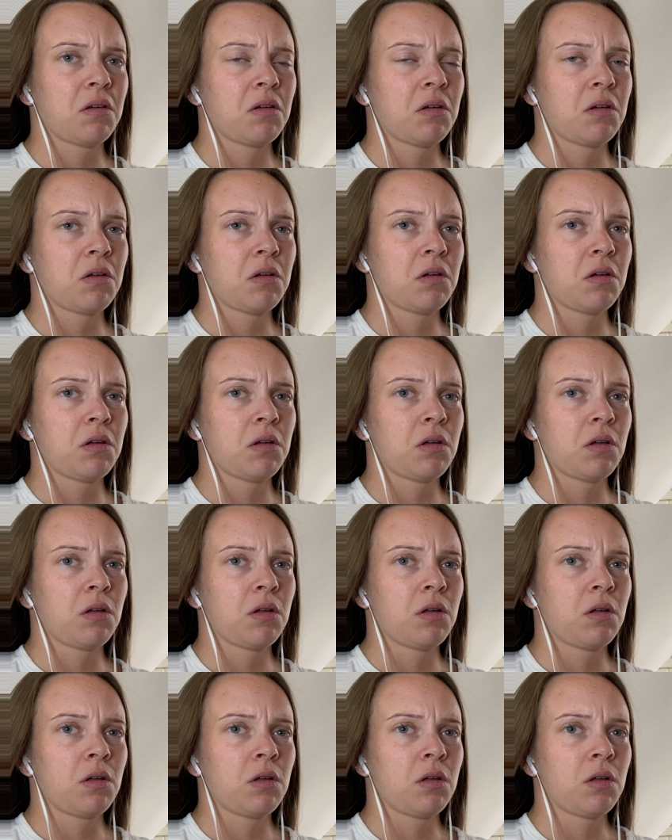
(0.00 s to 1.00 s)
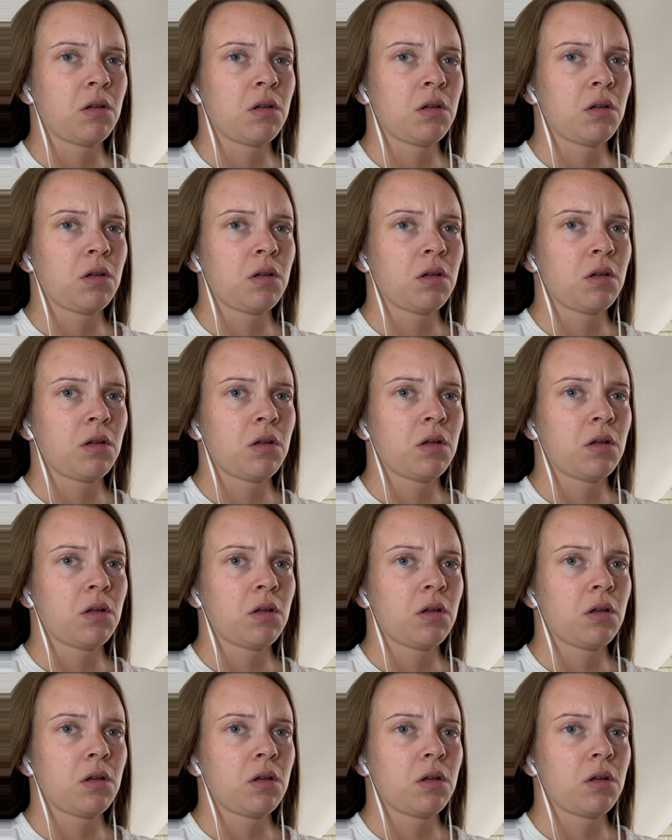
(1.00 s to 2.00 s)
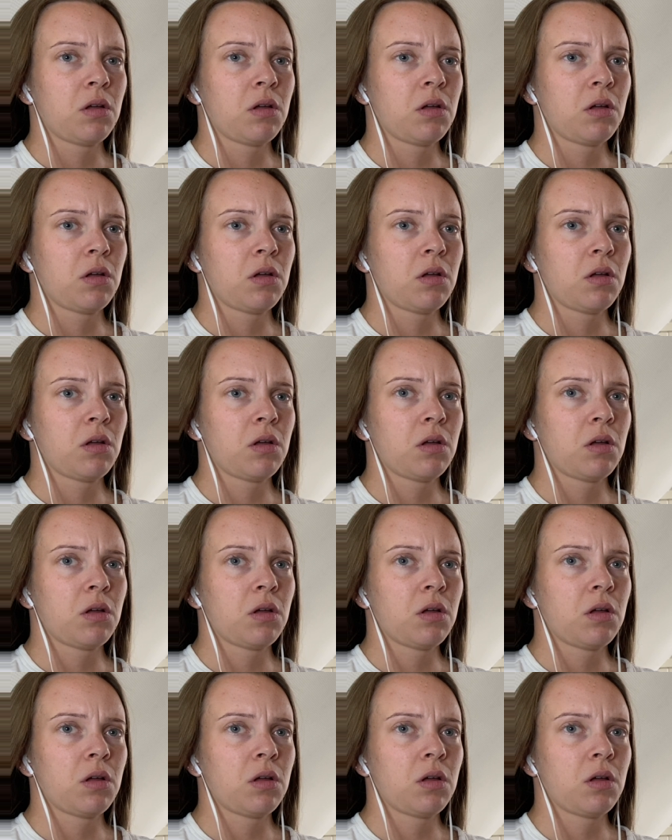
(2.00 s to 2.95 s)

Nothing is said.